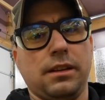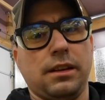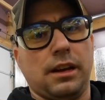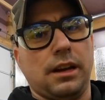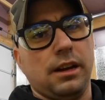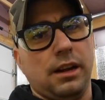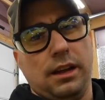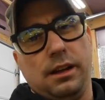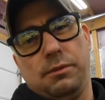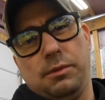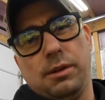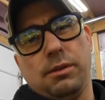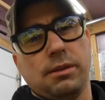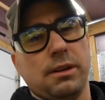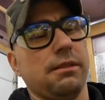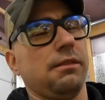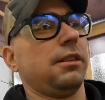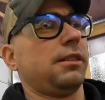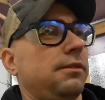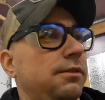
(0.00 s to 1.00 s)
I will
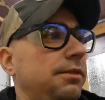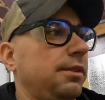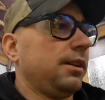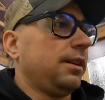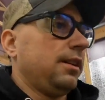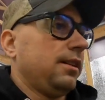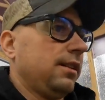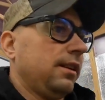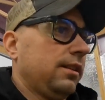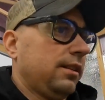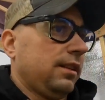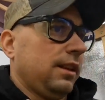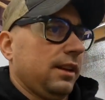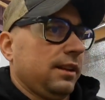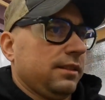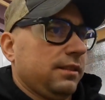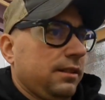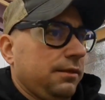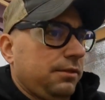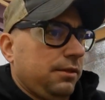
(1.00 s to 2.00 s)
get rid of
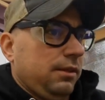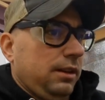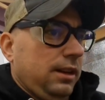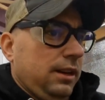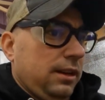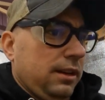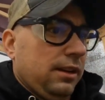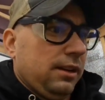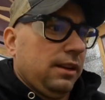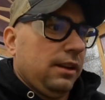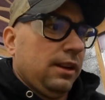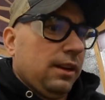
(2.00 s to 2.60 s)
things if you need it.